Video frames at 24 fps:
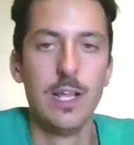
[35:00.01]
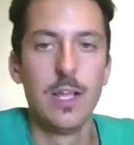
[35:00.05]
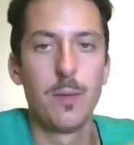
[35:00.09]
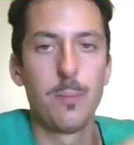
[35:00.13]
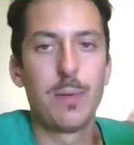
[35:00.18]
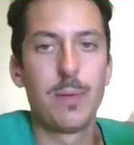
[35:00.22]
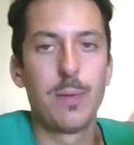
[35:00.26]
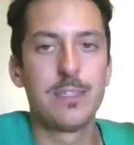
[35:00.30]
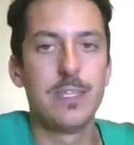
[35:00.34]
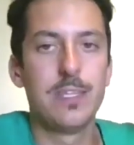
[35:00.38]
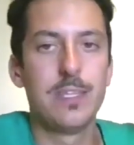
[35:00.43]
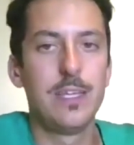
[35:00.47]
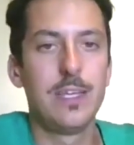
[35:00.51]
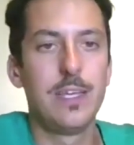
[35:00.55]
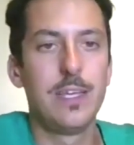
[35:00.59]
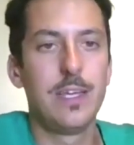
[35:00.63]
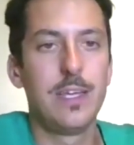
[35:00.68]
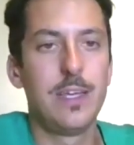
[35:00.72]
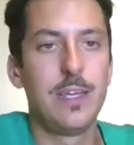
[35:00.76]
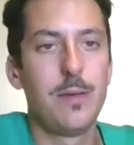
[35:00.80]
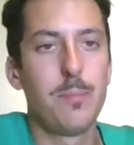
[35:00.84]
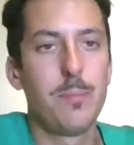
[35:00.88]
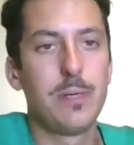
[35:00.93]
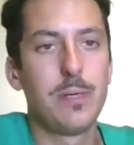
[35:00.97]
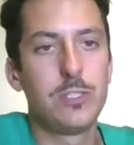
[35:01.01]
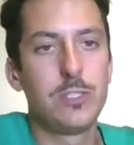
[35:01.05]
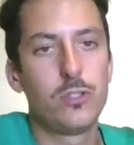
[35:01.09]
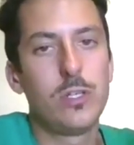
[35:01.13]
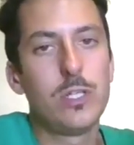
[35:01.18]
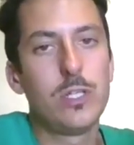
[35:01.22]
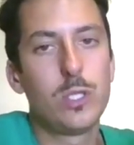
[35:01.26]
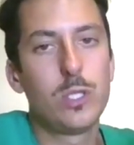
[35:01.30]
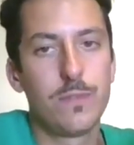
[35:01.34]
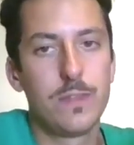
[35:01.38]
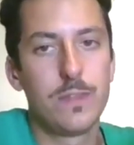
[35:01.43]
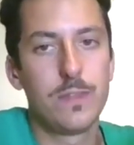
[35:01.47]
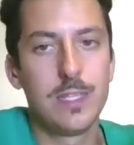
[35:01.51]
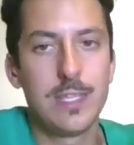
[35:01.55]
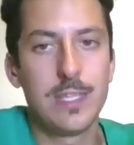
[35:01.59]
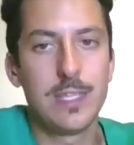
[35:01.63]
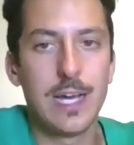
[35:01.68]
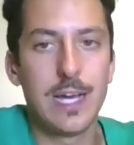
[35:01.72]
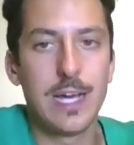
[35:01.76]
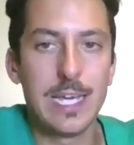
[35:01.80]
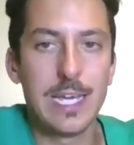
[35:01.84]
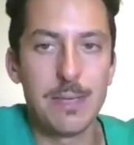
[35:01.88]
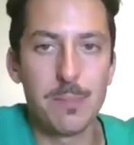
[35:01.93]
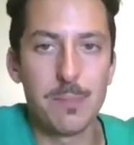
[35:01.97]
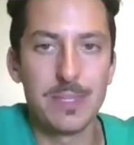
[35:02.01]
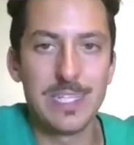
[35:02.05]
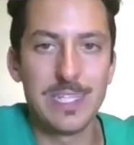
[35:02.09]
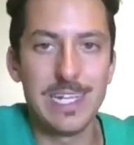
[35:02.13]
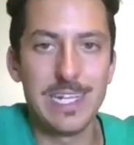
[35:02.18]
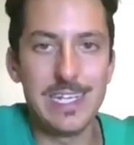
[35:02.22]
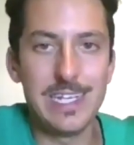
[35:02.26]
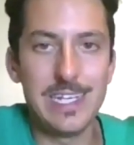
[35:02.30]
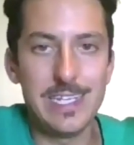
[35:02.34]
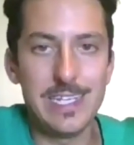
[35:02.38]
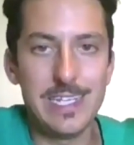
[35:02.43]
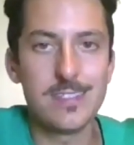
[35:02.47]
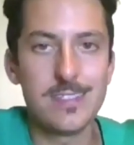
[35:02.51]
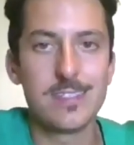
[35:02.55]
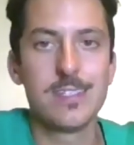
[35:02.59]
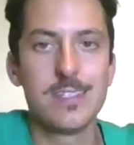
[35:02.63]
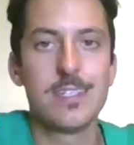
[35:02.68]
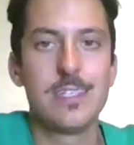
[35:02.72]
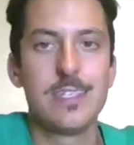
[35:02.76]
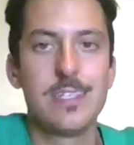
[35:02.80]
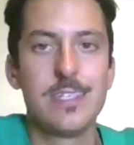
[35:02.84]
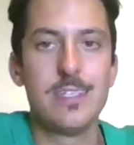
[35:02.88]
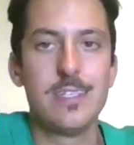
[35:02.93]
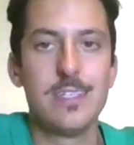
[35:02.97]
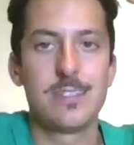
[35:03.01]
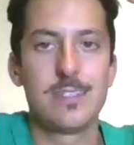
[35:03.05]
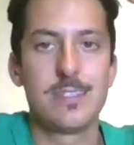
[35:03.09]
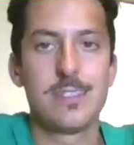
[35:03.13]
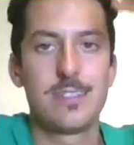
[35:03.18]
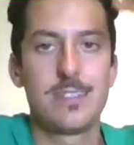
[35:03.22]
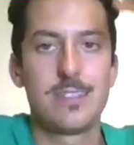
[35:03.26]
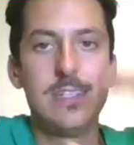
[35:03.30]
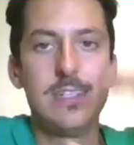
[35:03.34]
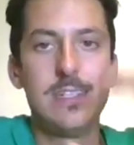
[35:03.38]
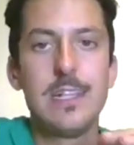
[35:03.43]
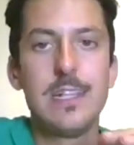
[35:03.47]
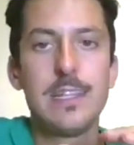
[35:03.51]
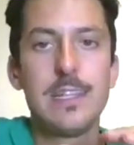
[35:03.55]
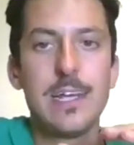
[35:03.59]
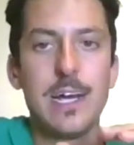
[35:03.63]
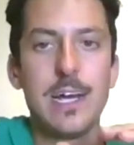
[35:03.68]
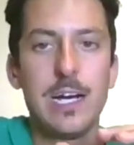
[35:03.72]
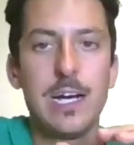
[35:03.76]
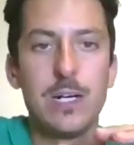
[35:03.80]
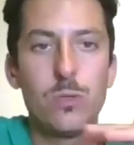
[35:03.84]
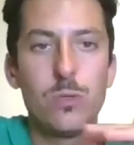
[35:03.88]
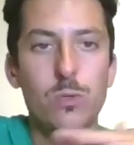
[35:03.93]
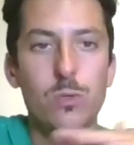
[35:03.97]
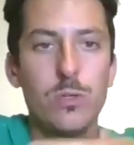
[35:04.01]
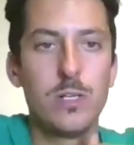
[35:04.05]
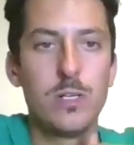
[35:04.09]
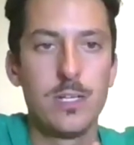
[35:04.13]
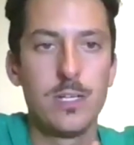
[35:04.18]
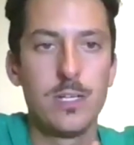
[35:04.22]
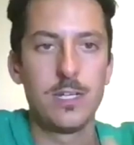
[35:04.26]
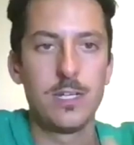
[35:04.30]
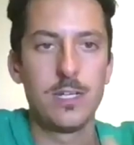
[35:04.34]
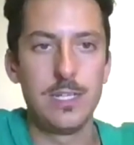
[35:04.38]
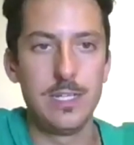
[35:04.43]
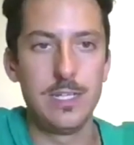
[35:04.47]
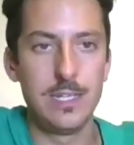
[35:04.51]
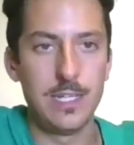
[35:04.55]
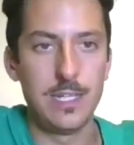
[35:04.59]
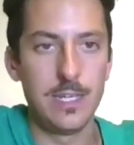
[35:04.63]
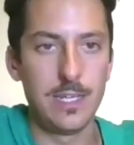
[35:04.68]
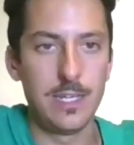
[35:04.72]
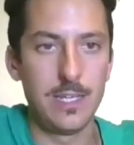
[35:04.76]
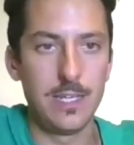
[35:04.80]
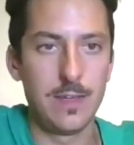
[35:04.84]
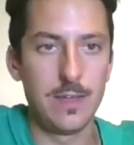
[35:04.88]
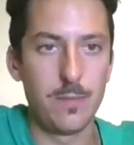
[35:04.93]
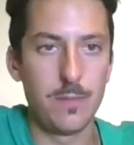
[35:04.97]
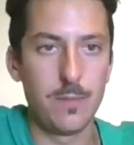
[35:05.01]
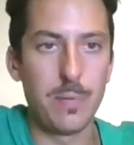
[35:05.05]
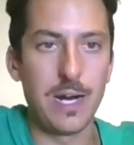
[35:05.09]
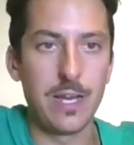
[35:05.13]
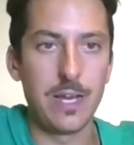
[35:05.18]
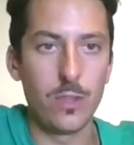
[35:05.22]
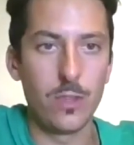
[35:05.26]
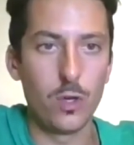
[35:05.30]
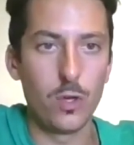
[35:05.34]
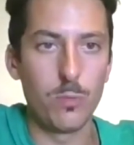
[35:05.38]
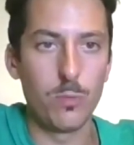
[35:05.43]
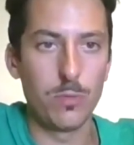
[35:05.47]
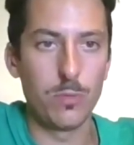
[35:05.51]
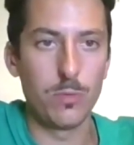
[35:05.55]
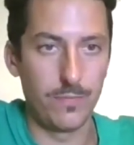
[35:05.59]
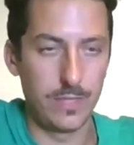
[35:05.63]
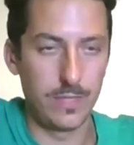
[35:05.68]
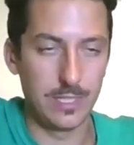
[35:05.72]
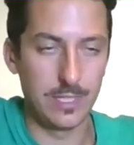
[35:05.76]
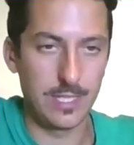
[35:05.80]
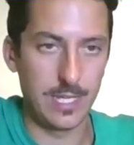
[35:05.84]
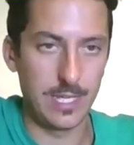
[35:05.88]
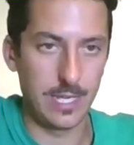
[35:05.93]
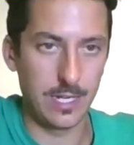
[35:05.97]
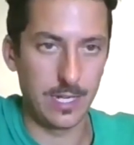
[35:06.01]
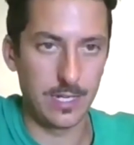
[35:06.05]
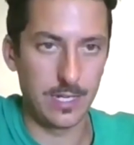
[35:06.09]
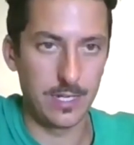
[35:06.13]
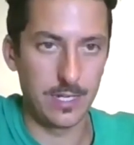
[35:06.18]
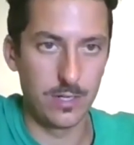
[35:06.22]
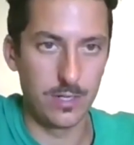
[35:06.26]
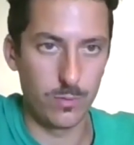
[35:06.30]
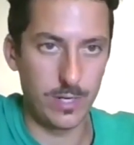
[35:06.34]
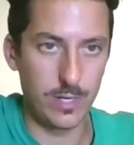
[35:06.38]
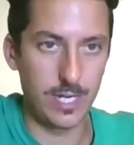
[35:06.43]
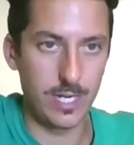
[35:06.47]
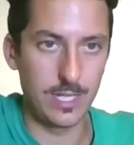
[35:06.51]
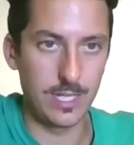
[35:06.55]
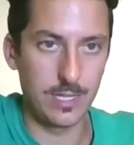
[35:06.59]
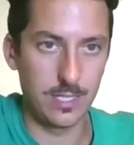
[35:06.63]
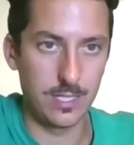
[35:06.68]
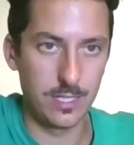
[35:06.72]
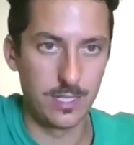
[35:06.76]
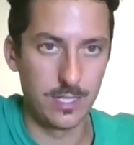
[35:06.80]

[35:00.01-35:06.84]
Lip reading: But the majority of the time, the lees is settled down in the bottom of the tank, right?